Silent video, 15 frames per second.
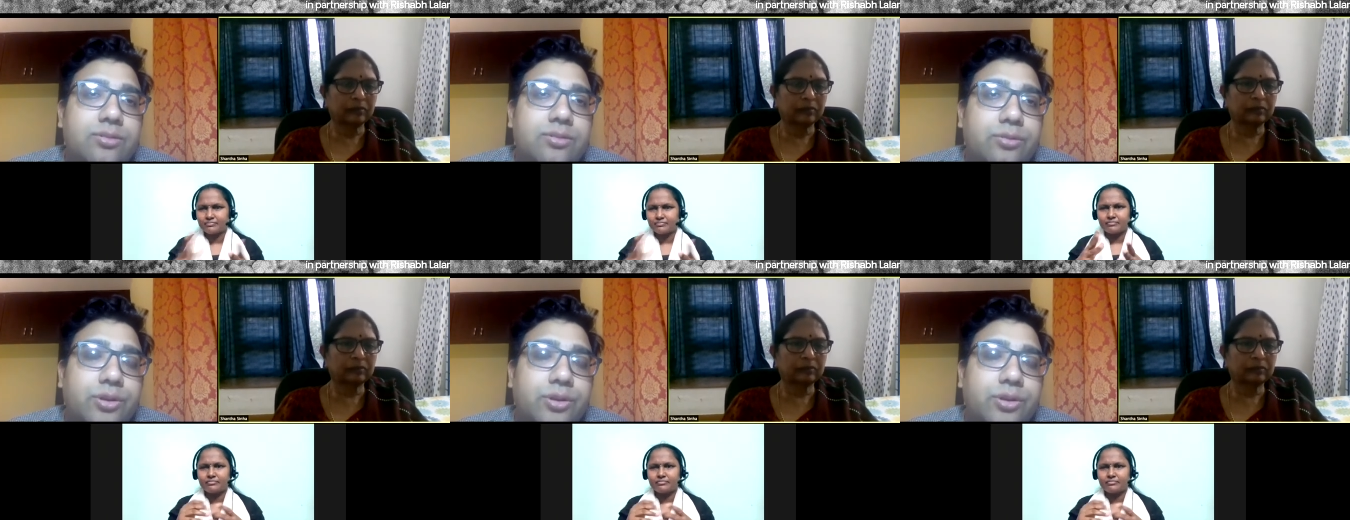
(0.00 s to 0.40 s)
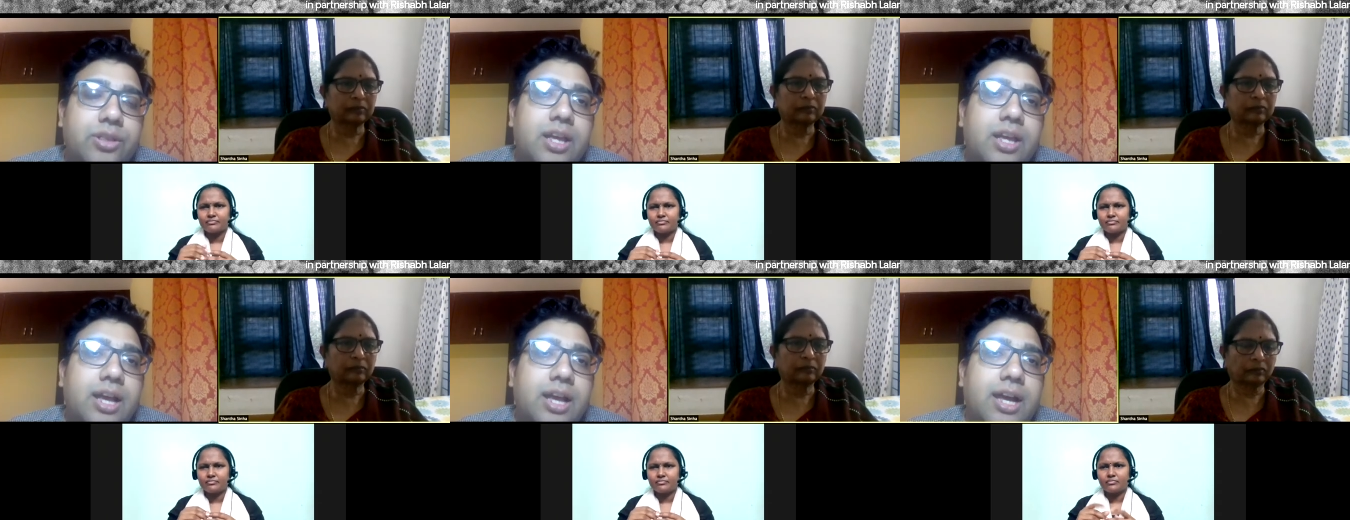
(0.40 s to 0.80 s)
Speaker 1: Uh,
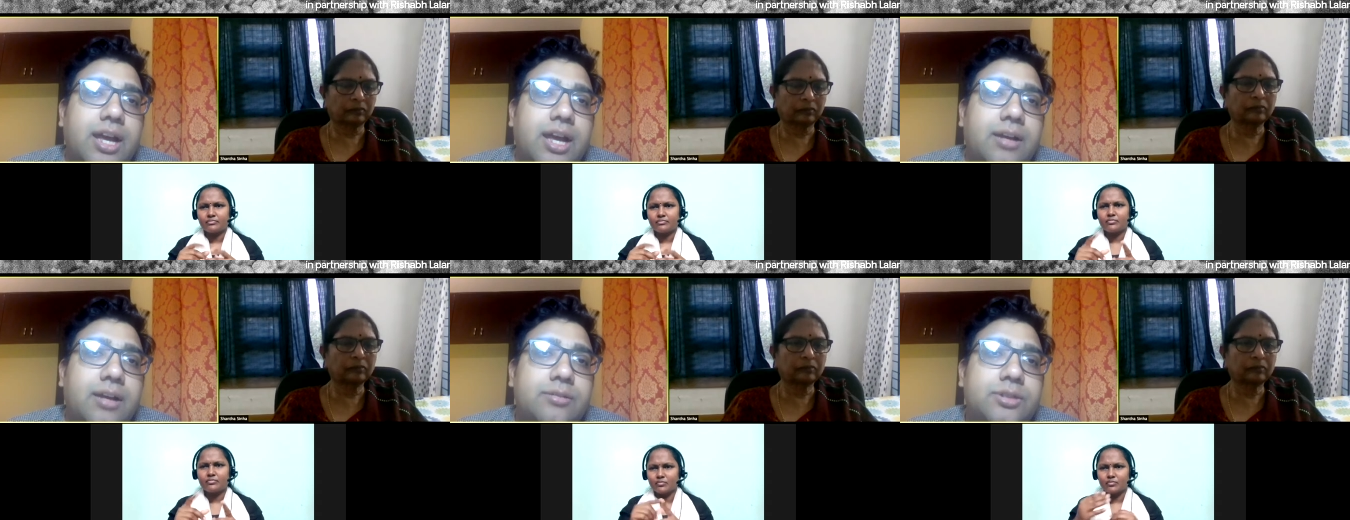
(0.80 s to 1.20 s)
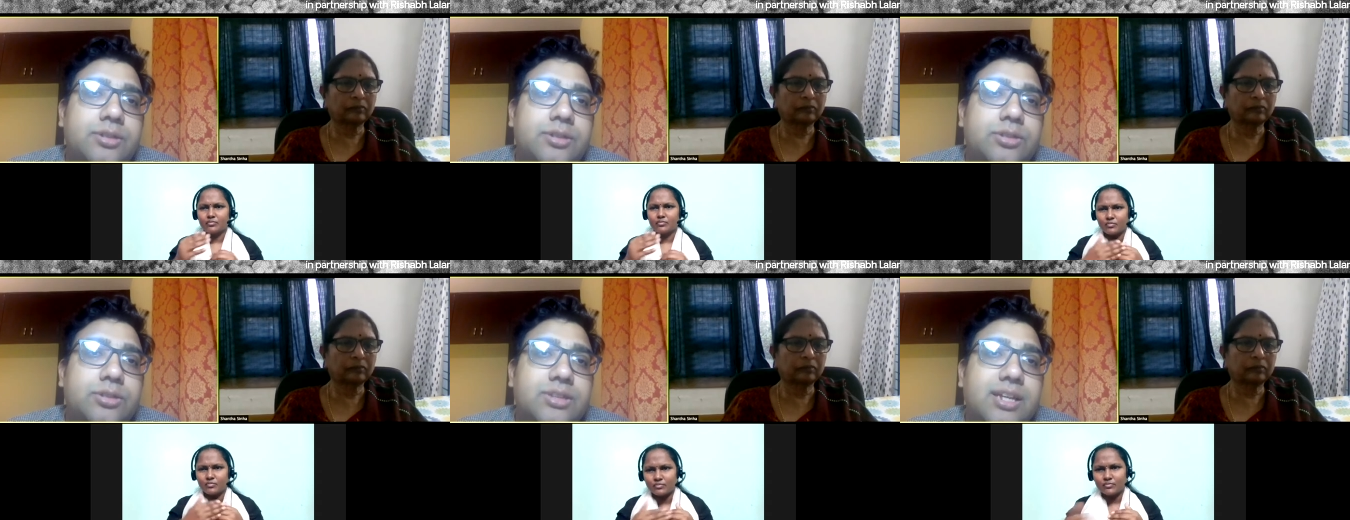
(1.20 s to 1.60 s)
do you think
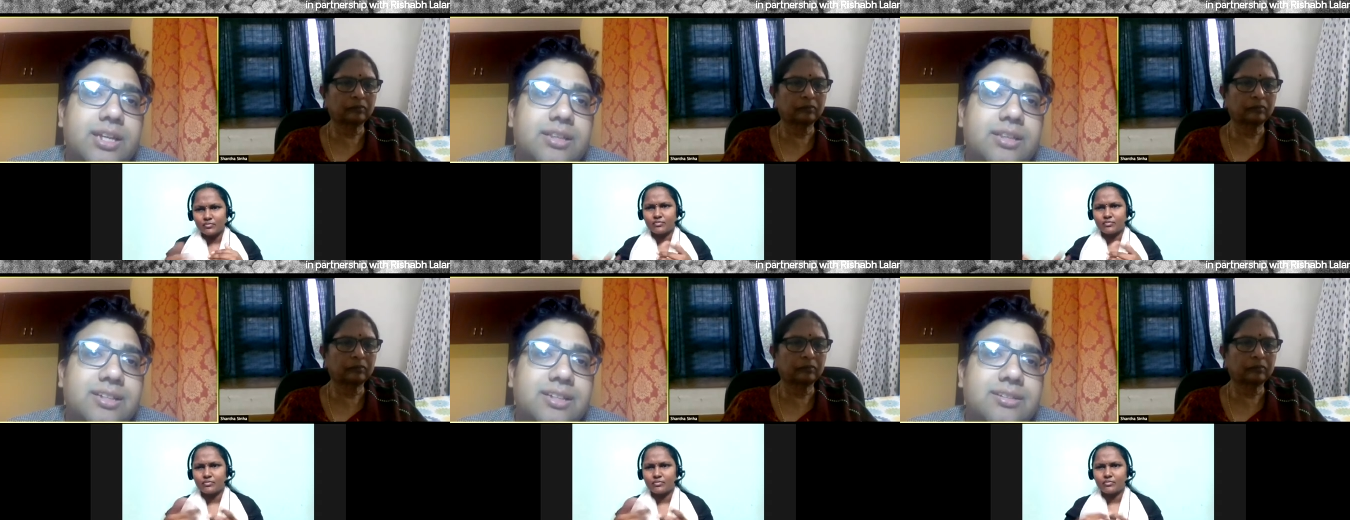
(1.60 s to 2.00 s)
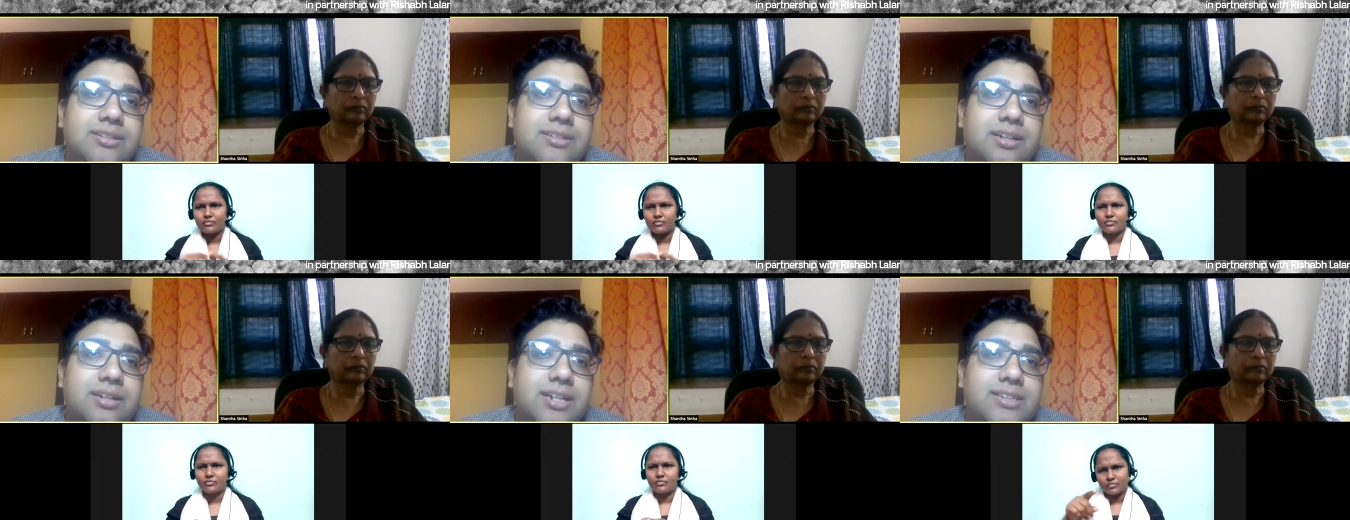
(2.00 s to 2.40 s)
these learning
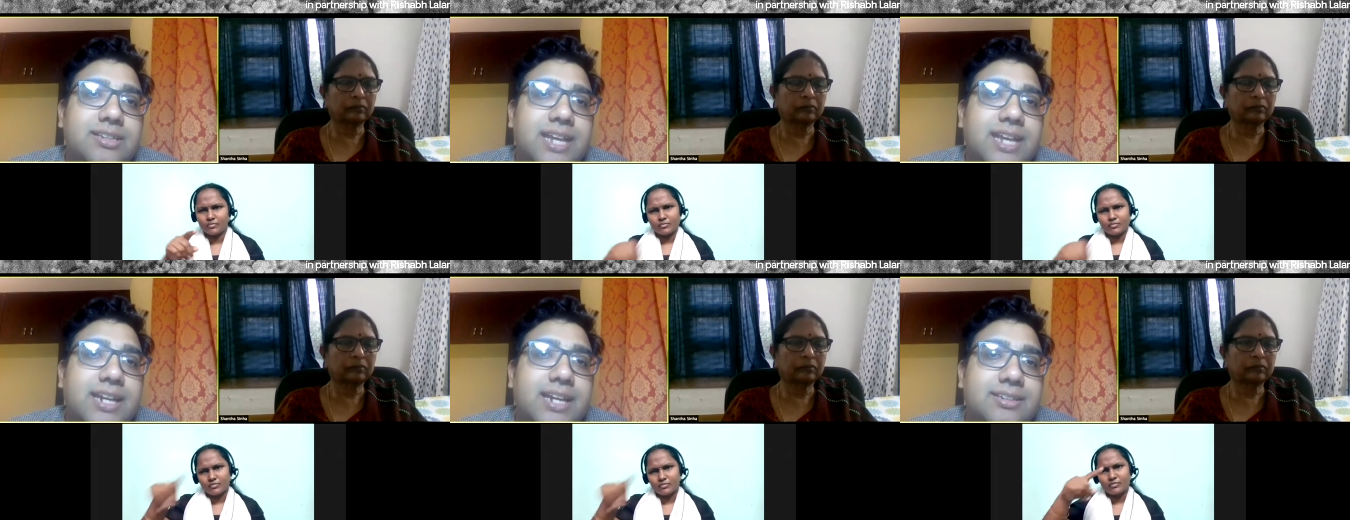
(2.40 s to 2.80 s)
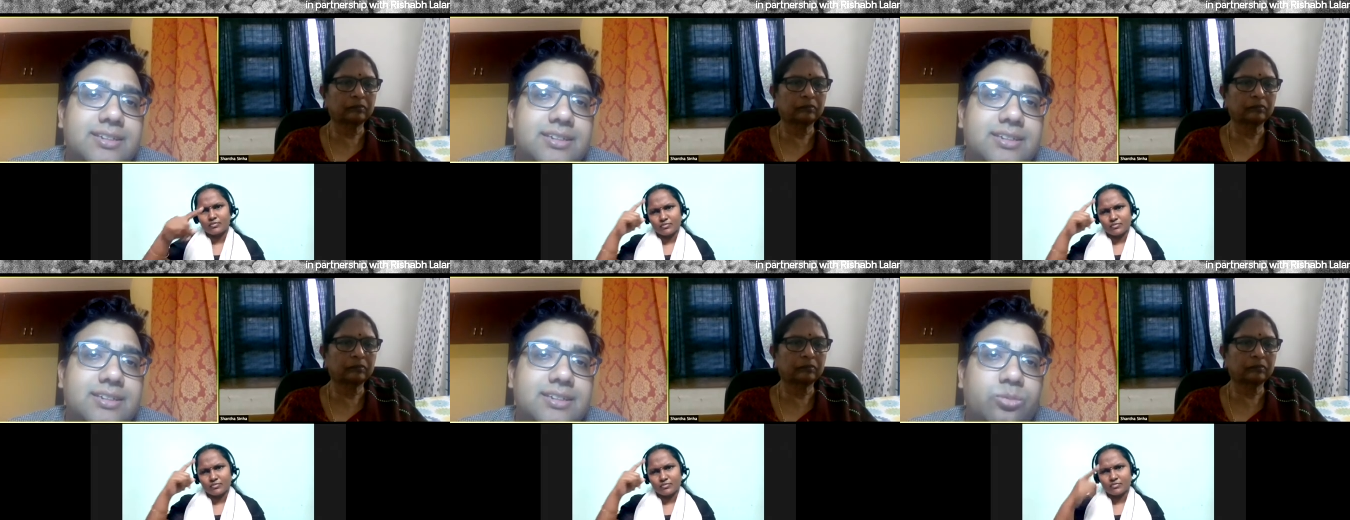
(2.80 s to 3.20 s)
challenges will
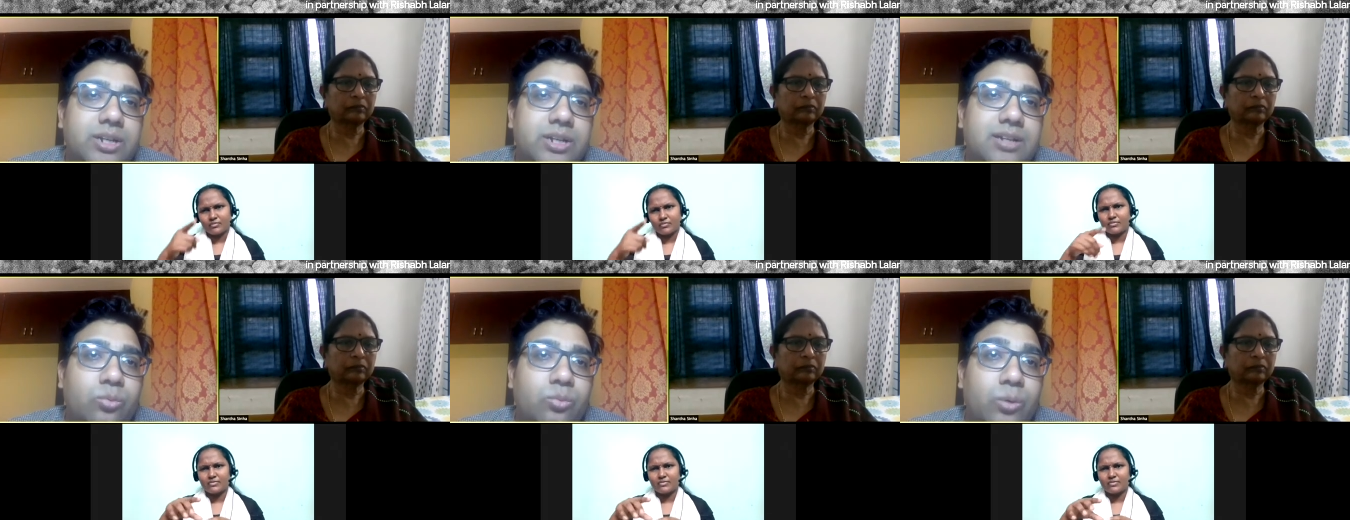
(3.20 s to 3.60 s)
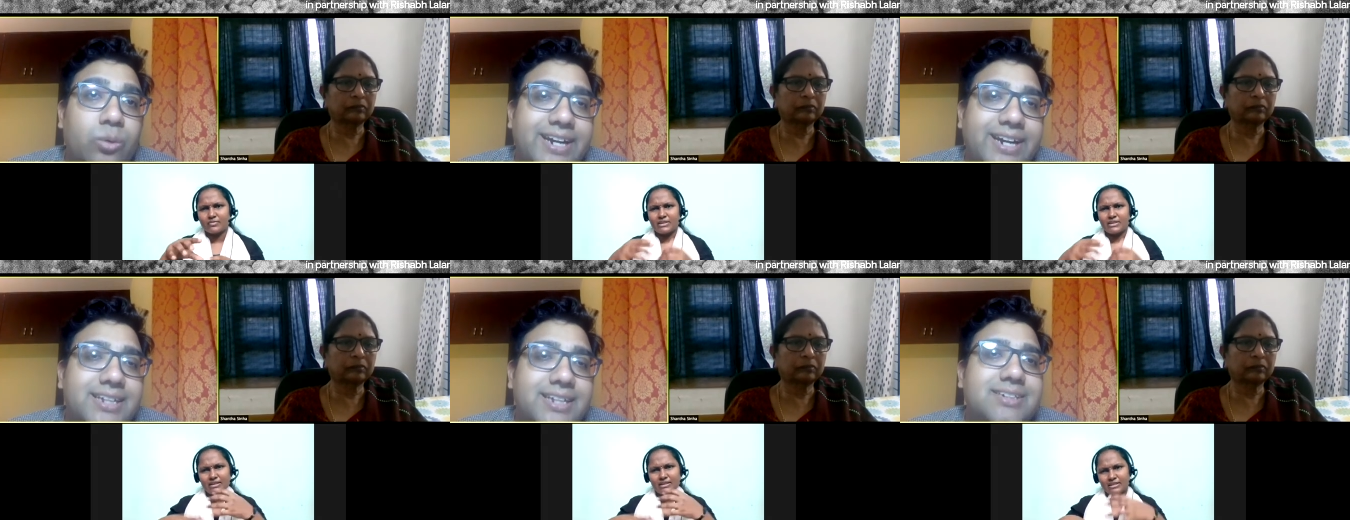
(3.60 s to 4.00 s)
widen
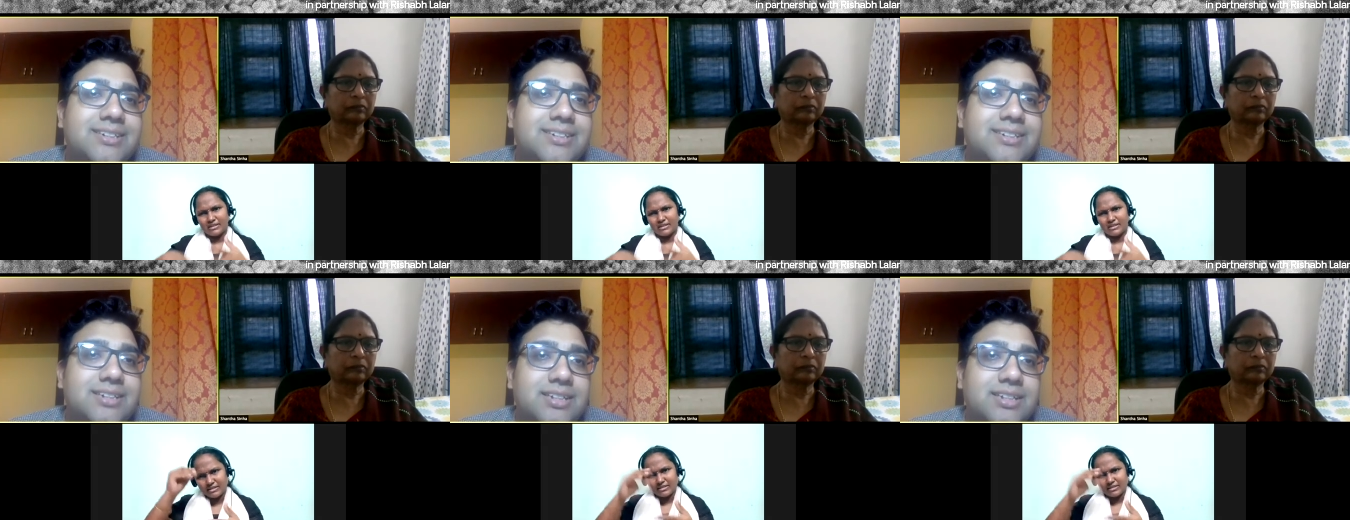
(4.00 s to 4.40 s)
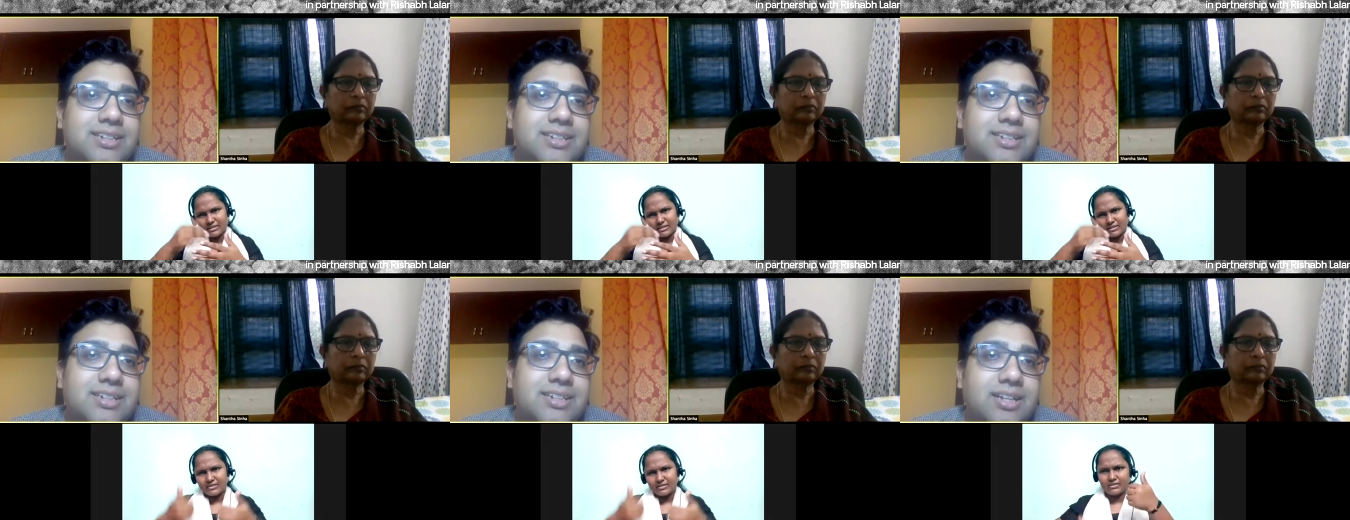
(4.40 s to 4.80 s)

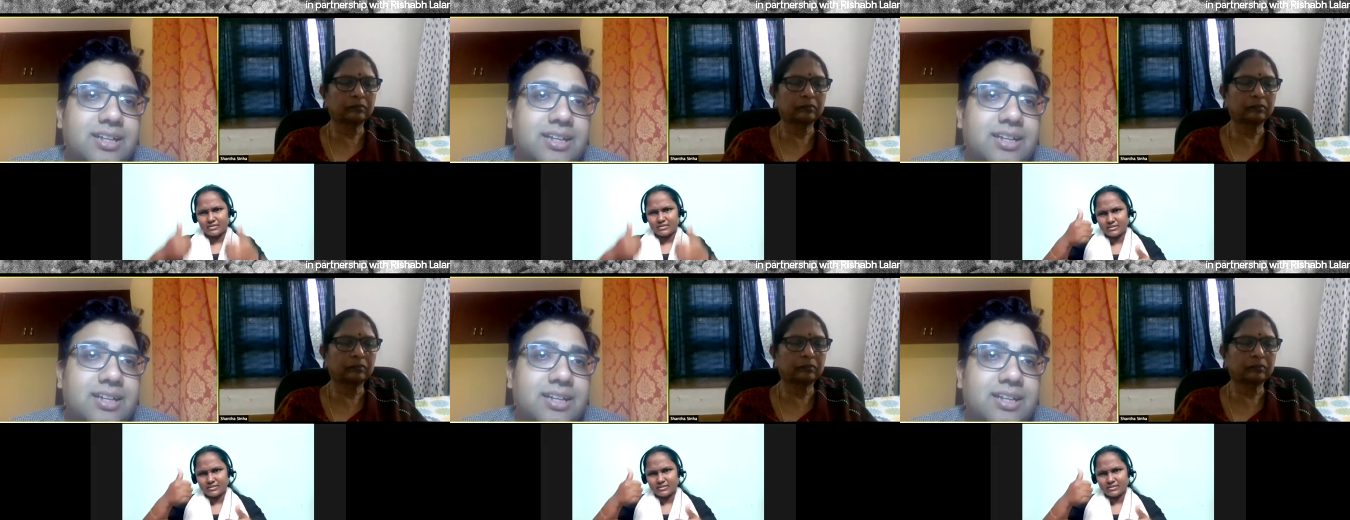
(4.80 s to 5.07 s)
um,